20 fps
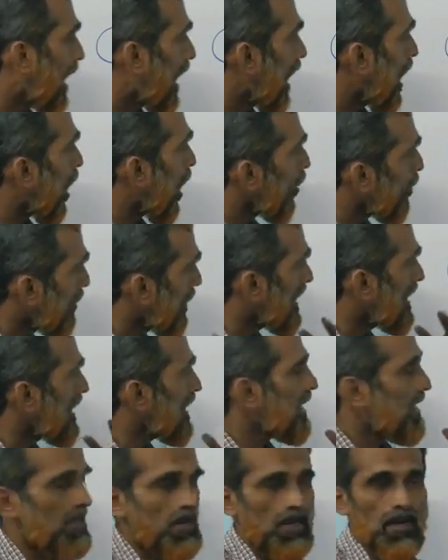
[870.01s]
how
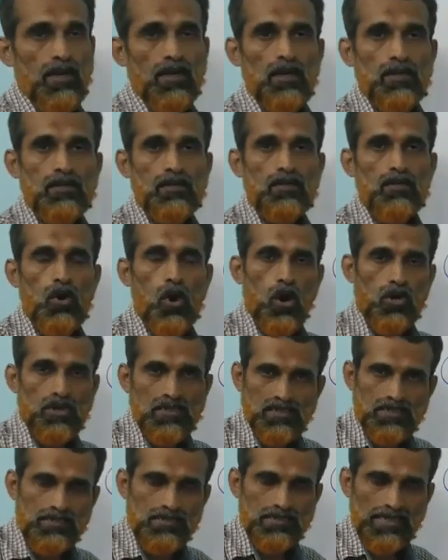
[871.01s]
many
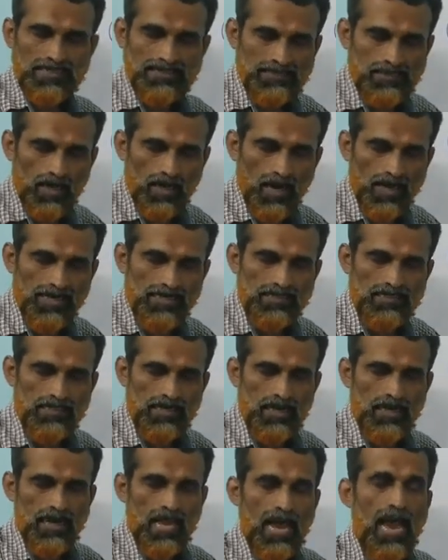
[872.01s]

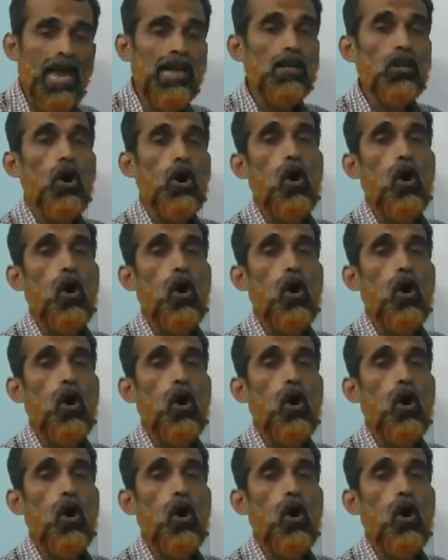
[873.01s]
tetrahedral and